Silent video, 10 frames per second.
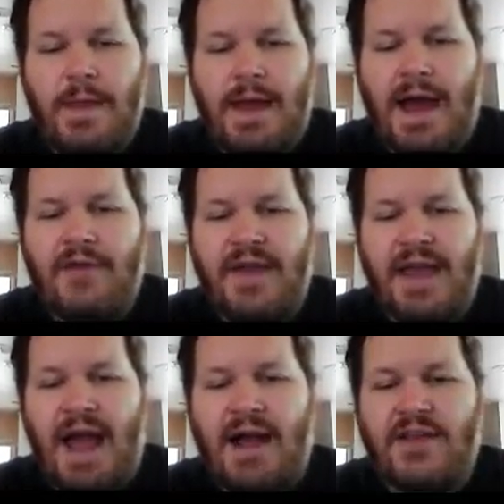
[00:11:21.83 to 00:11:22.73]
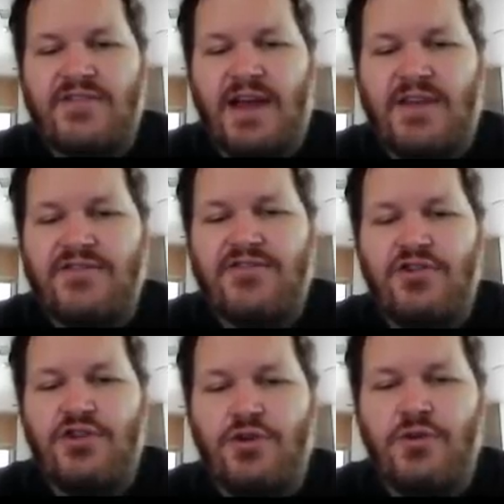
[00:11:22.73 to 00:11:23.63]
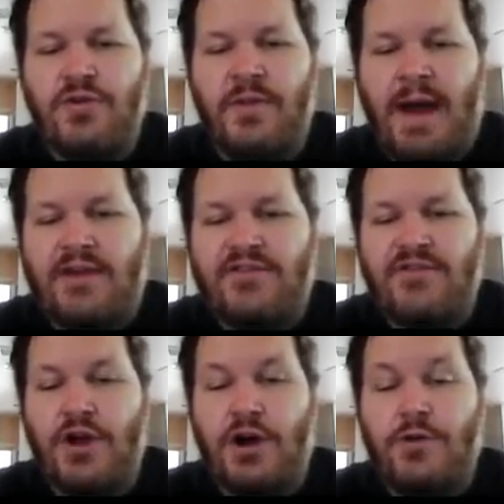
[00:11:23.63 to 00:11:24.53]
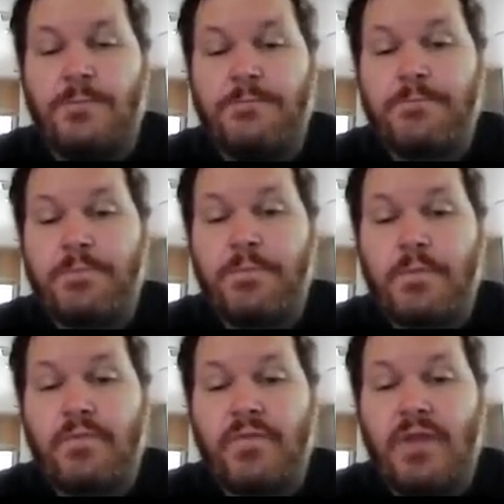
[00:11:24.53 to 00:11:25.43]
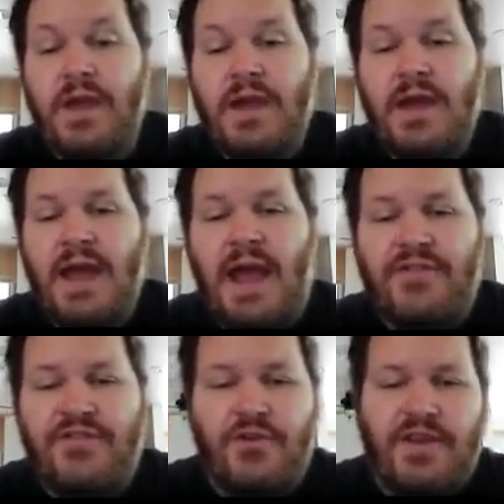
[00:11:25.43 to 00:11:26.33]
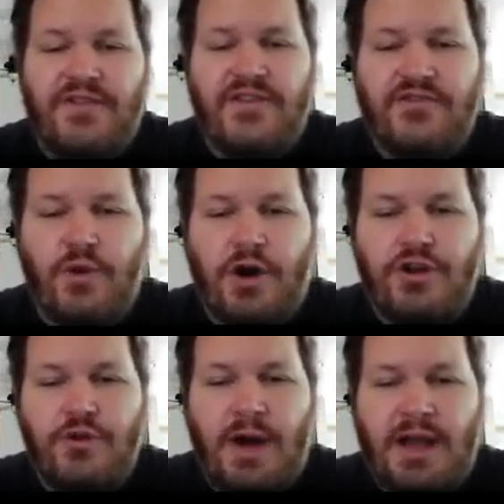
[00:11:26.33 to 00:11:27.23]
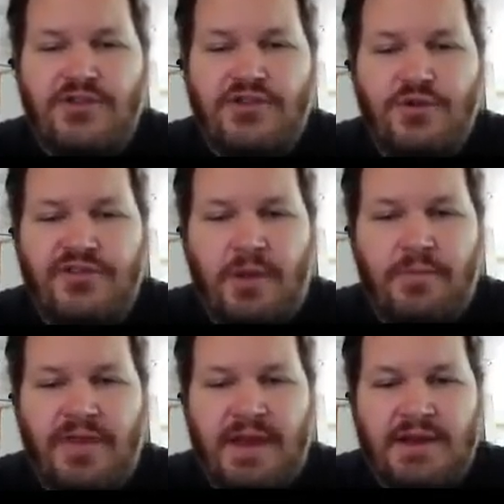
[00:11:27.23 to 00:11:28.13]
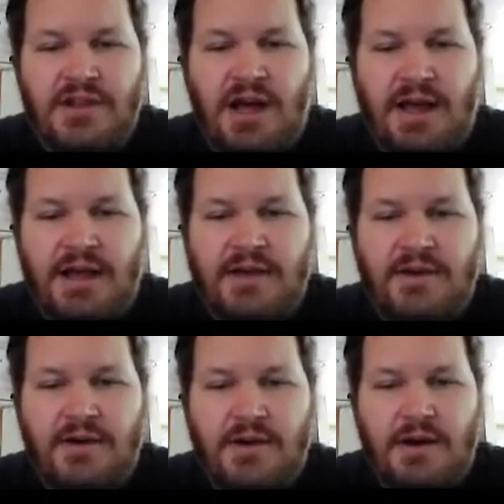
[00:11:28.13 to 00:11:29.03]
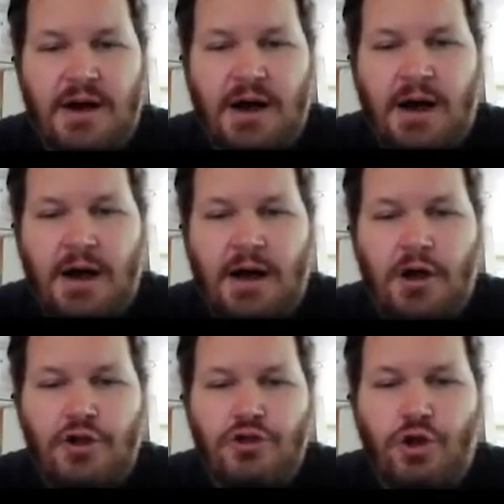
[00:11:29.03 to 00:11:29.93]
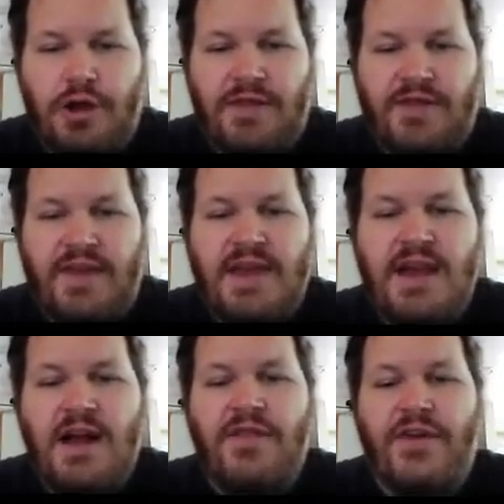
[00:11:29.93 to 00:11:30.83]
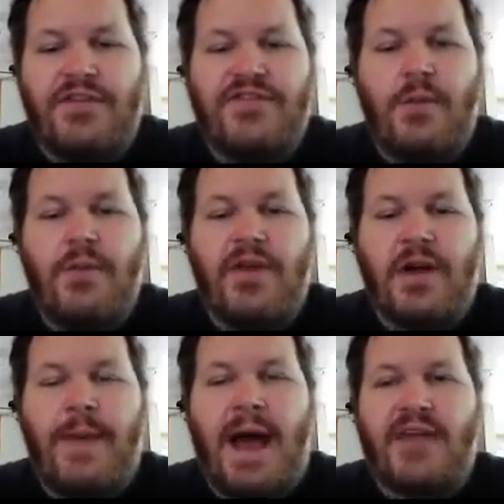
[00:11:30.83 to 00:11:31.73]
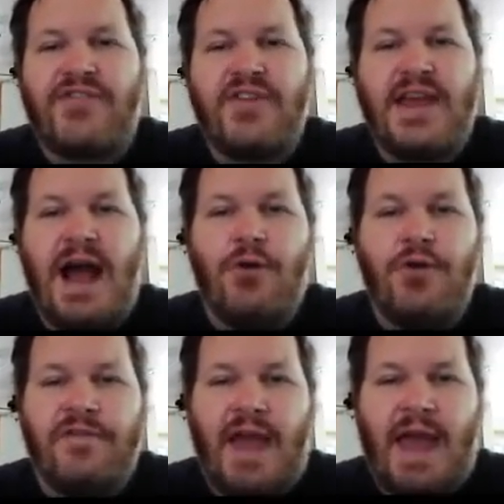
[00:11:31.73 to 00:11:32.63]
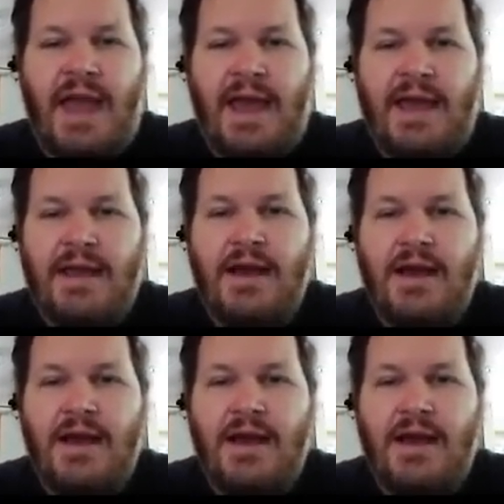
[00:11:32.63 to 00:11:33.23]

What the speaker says: having access to the max flow. And so this is where you might do something like look at the sum of the capacity out of A.